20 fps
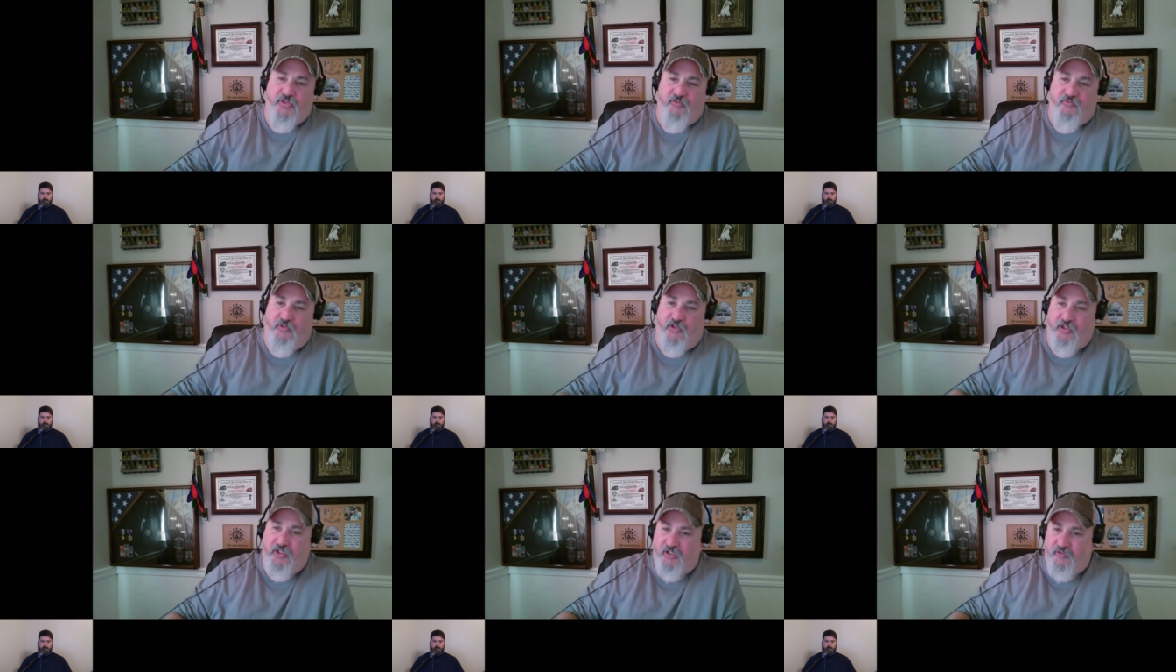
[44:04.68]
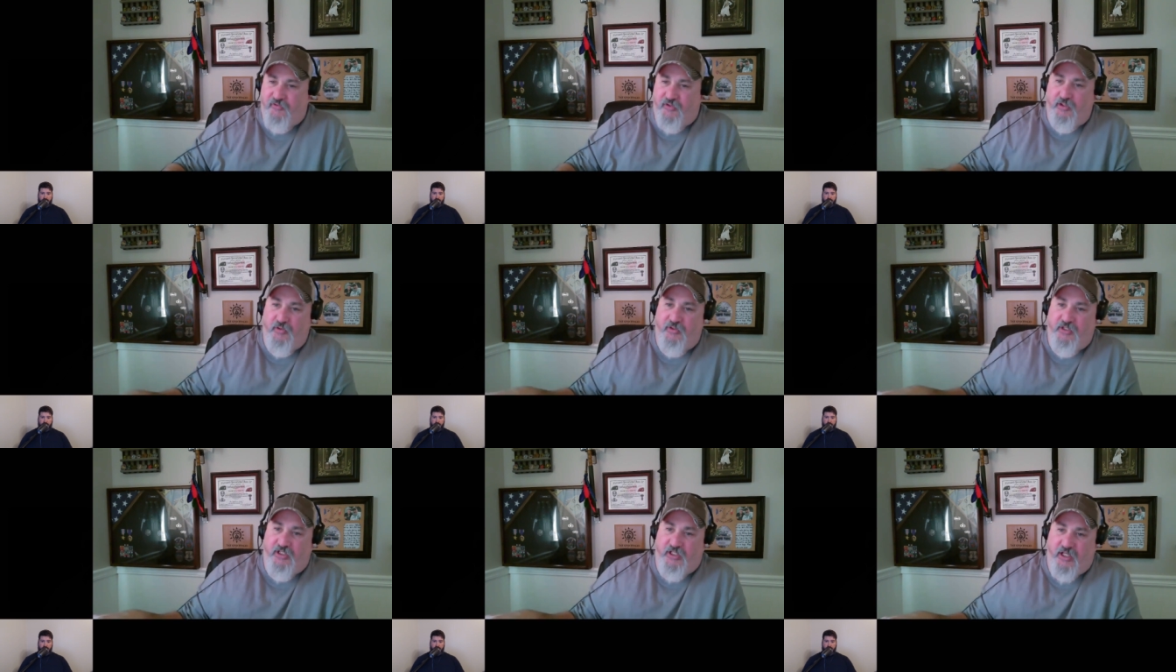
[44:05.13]
for the
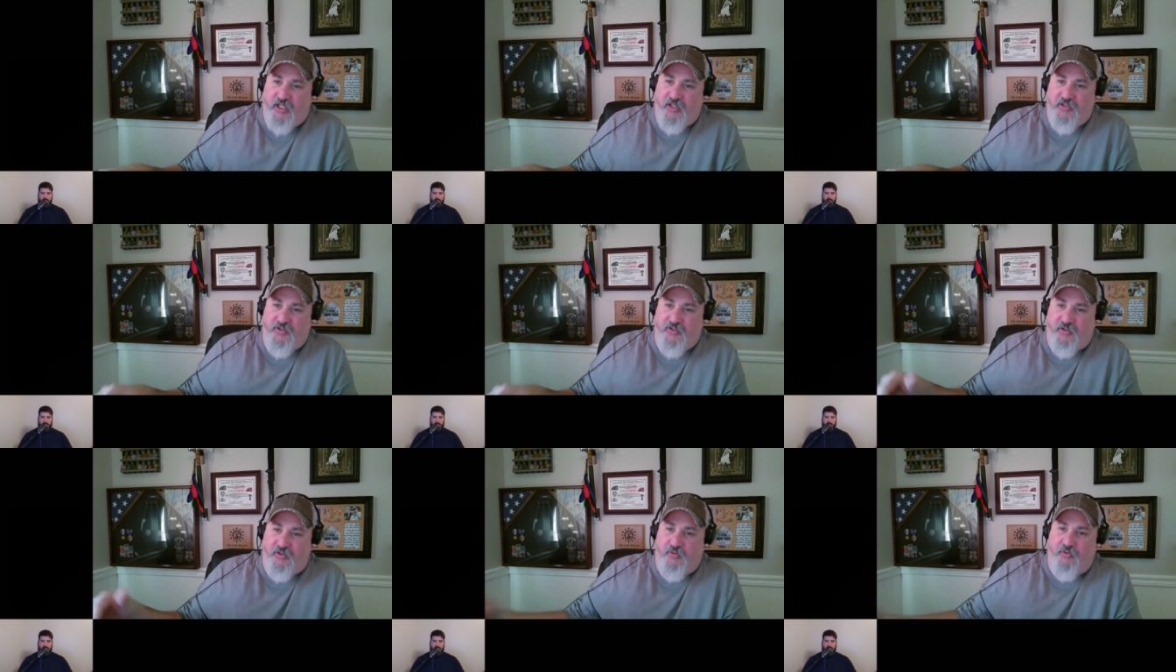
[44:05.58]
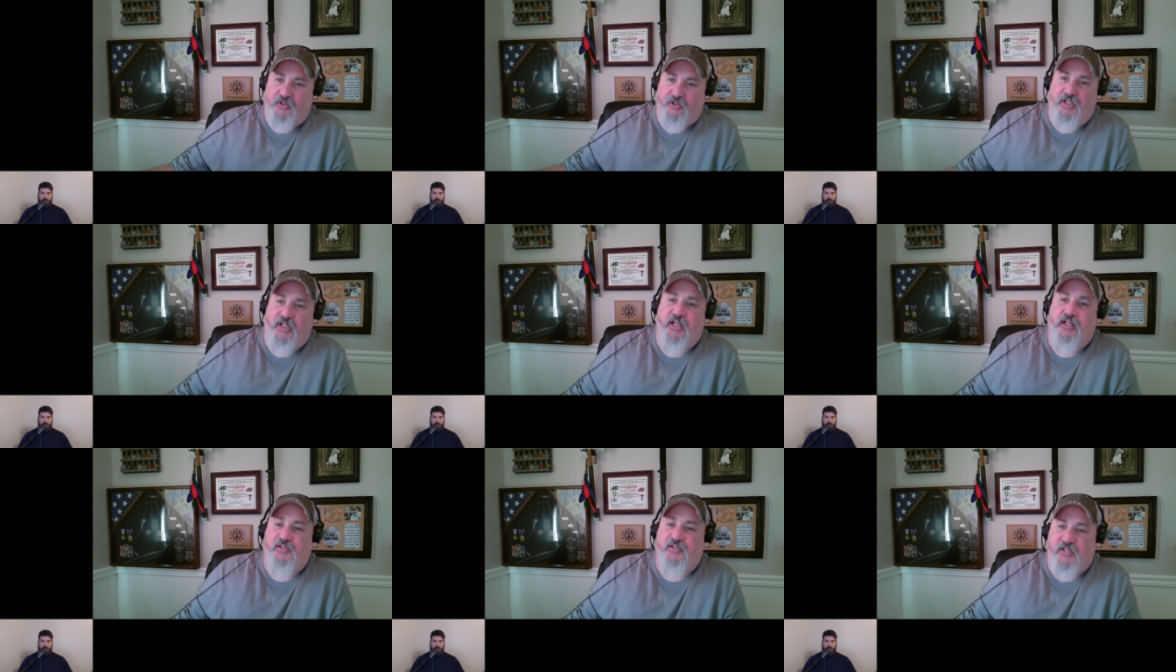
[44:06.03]
different ODAs are going the
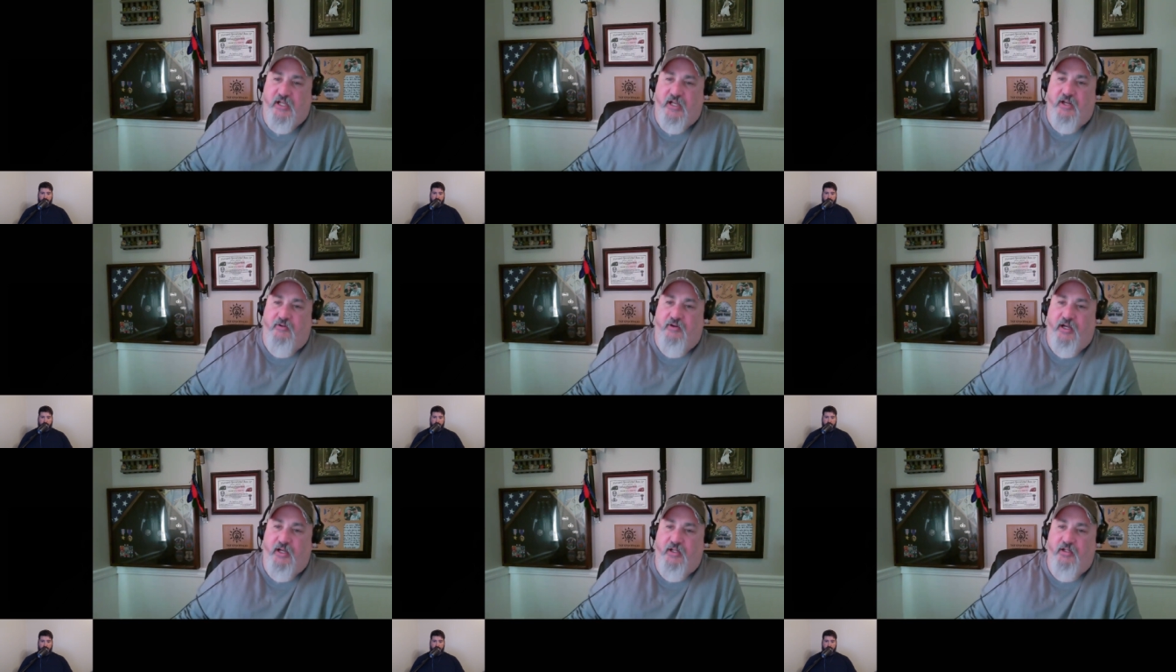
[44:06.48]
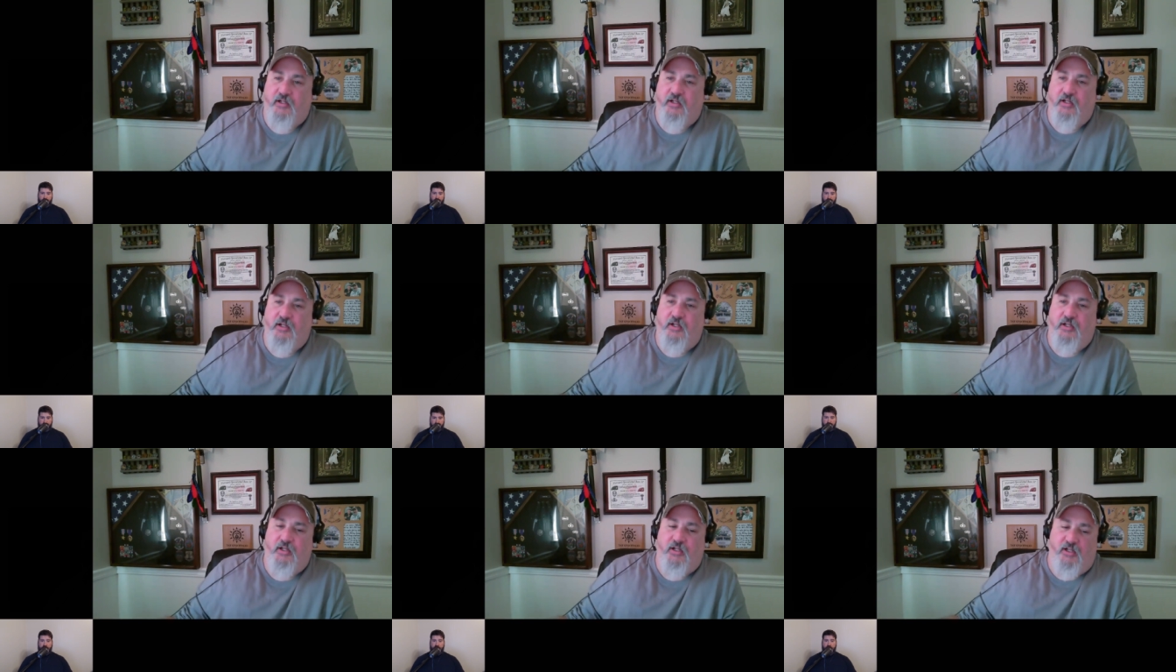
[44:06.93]
next day right
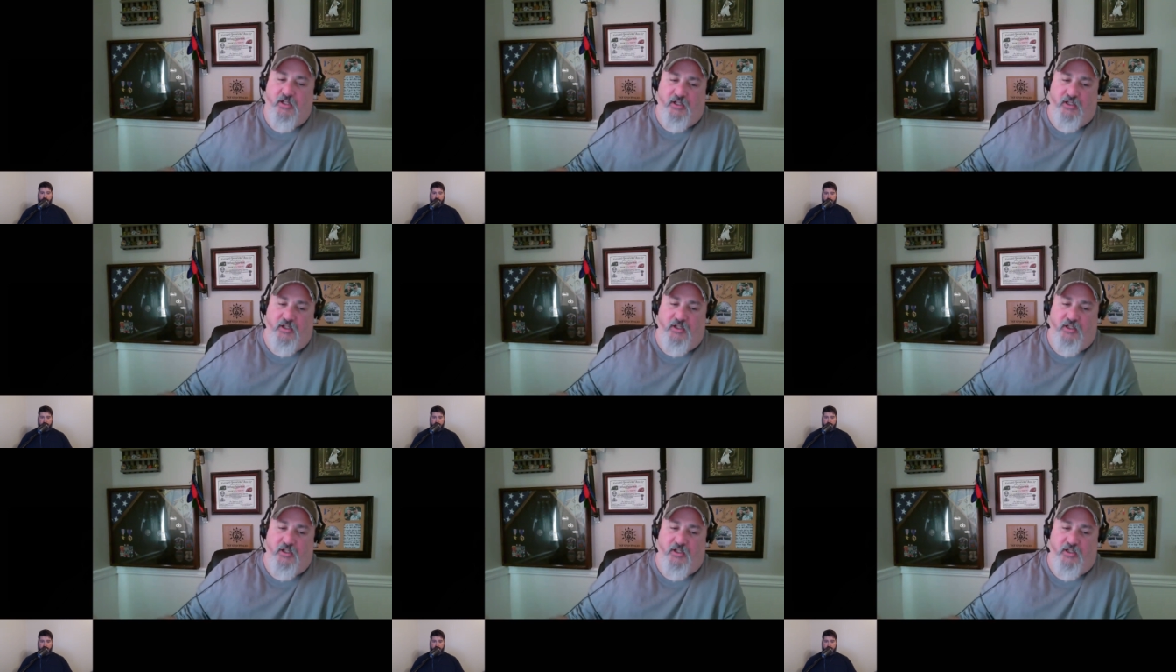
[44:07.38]
mm-hmm.